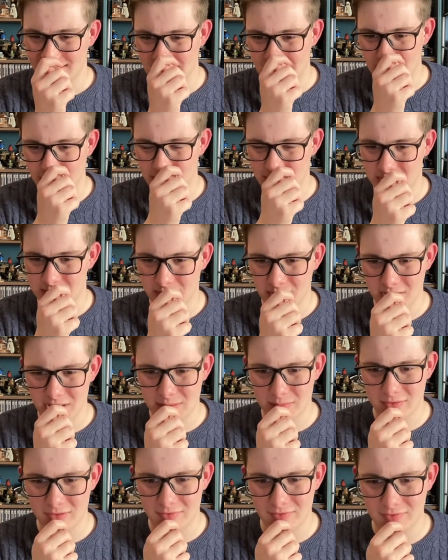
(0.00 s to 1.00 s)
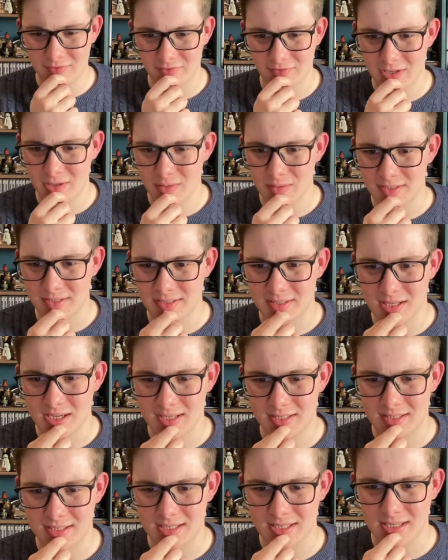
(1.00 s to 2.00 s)
I've uh, got some good number of viewers,
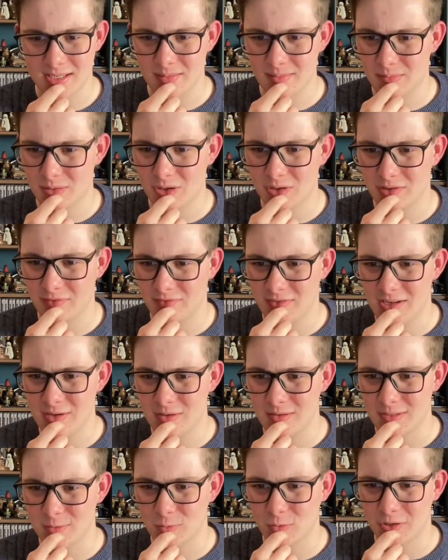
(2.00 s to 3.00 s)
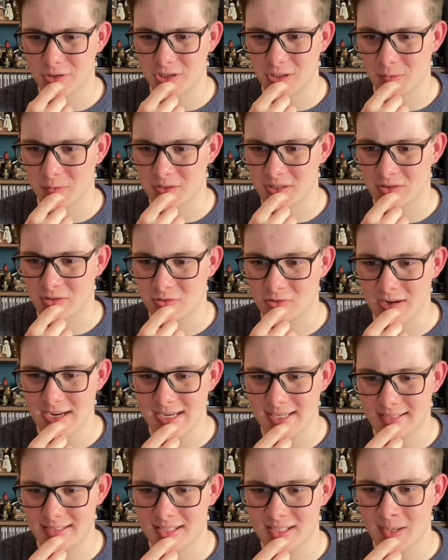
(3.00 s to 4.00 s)
30 odd viewers watching, which is
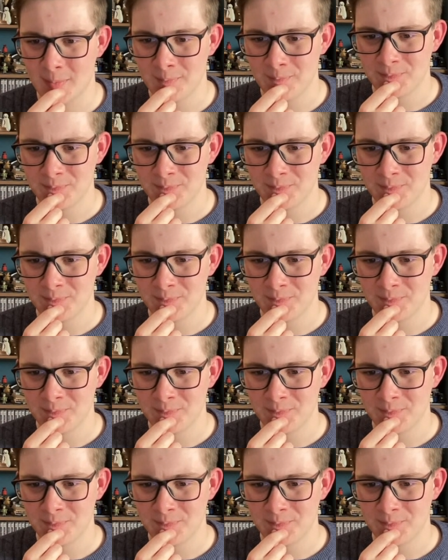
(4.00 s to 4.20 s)
great.